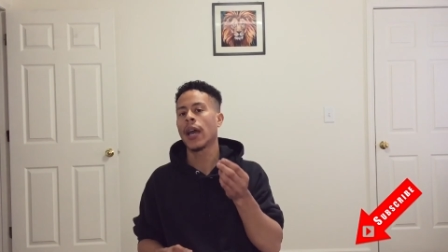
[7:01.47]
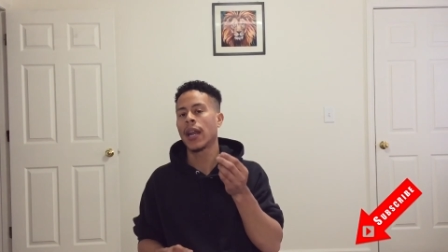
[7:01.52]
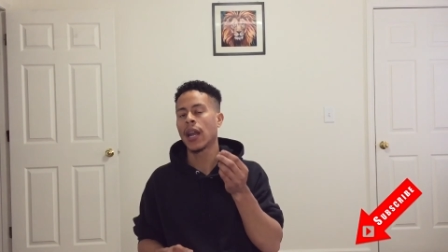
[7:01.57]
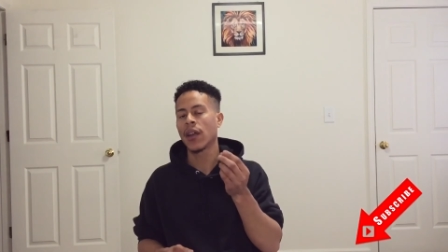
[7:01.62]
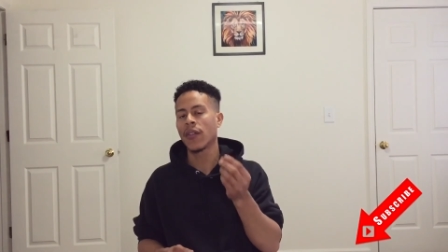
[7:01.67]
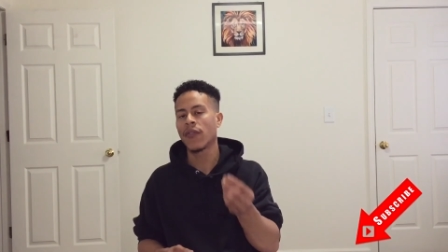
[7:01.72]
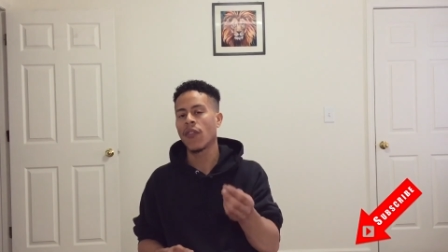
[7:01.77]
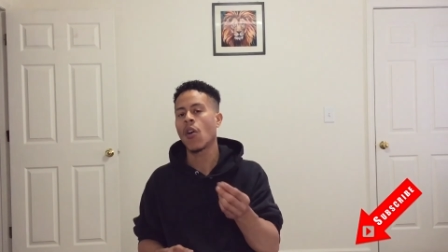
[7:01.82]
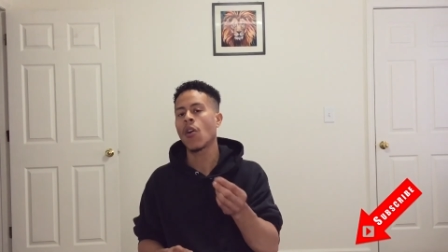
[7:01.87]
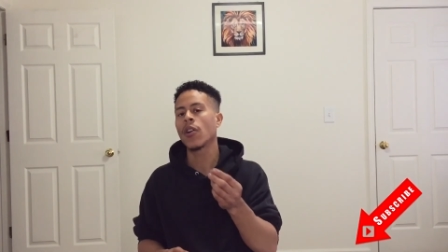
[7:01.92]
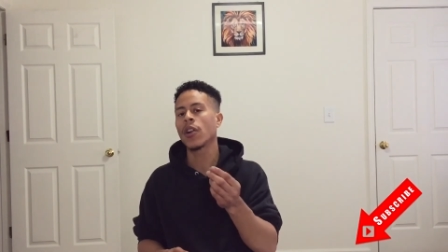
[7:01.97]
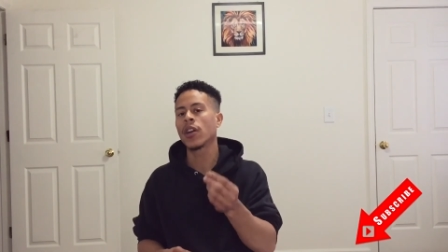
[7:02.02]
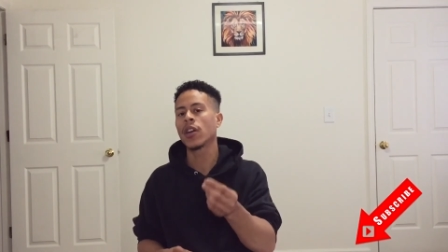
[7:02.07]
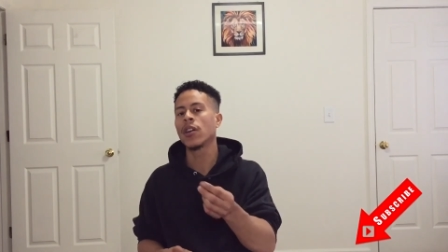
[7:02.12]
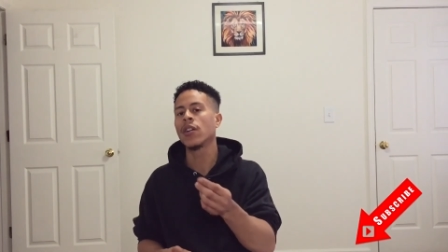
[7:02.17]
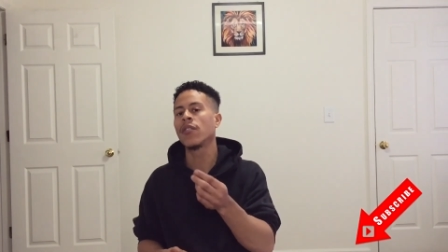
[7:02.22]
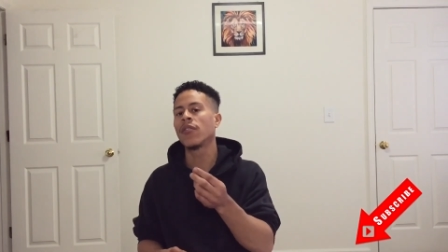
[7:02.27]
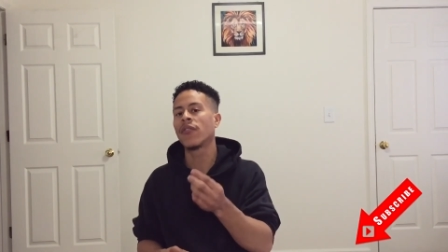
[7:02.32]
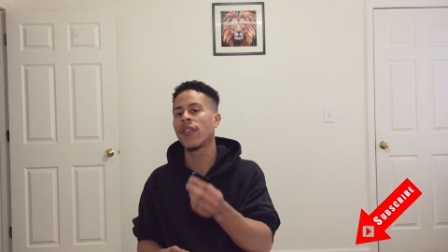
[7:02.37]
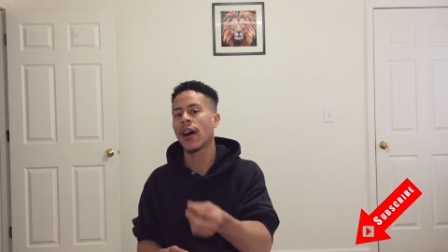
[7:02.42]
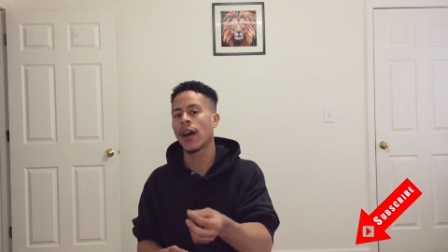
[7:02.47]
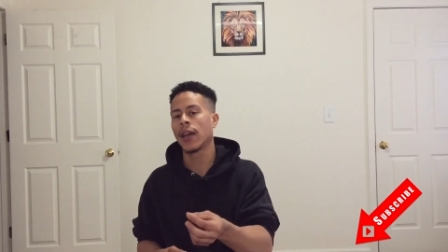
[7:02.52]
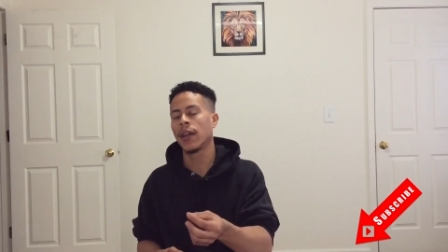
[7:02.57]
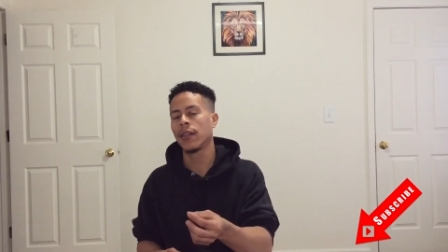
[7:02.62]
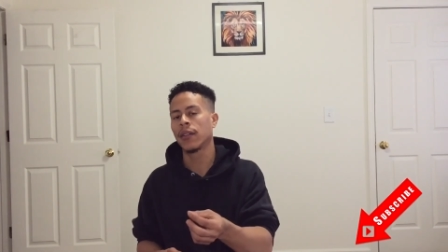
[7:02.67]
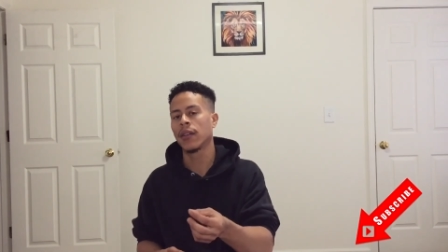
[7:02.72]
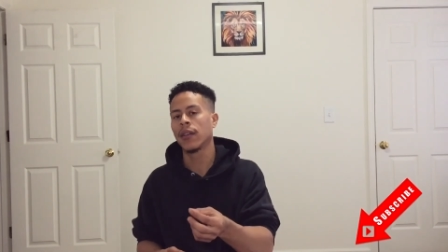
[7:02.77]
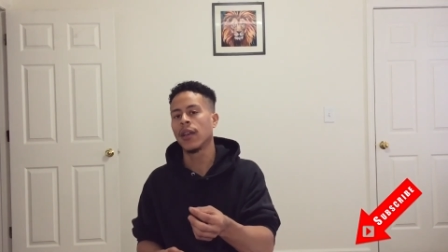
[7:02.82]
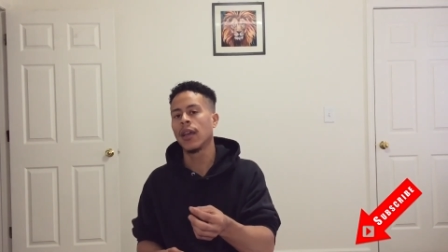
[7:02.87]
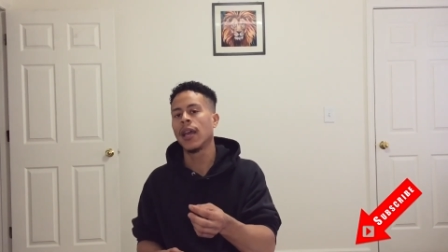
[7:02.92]
and I fought a good fight,
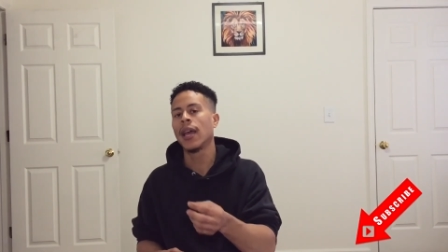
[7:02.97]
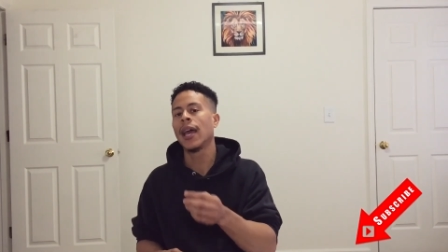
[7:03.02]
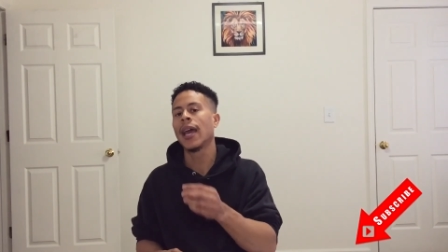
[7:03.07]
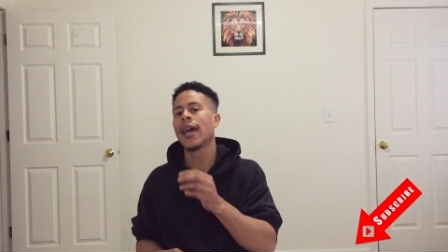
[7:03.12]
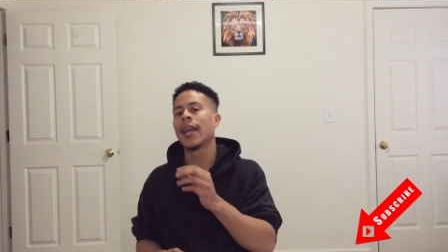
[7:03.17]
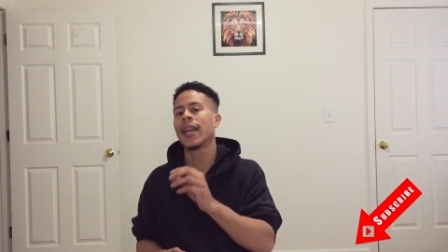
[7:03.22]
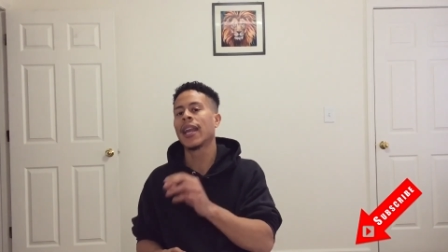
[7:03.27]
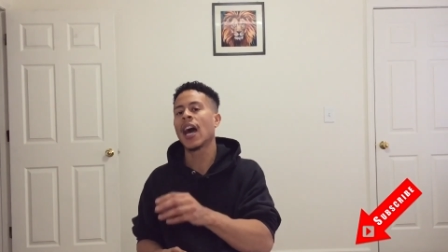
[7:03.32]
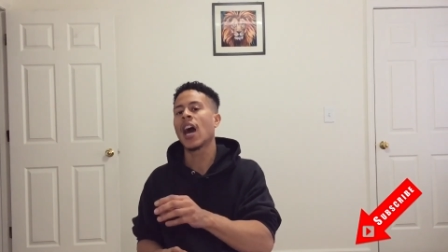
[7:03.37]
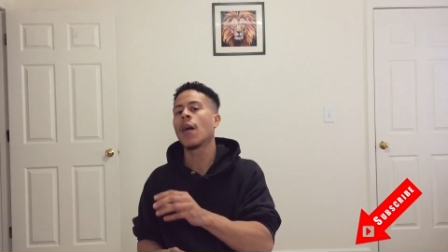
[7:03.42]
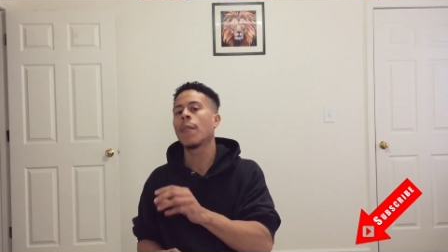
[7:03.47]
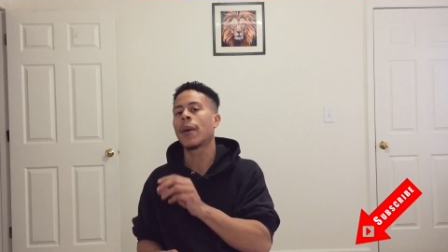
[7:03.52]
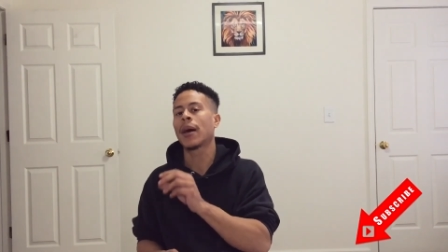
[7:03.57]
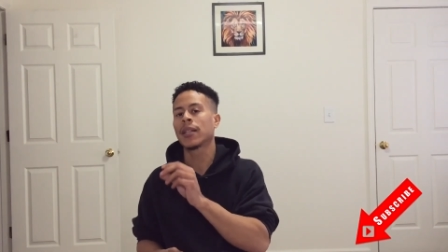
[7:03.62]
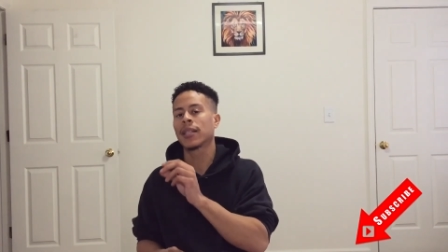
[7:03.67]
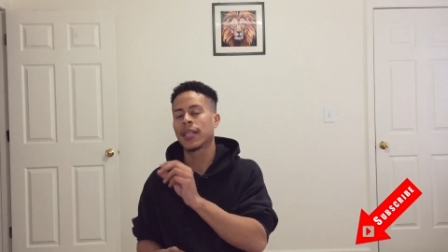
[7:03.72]
and now my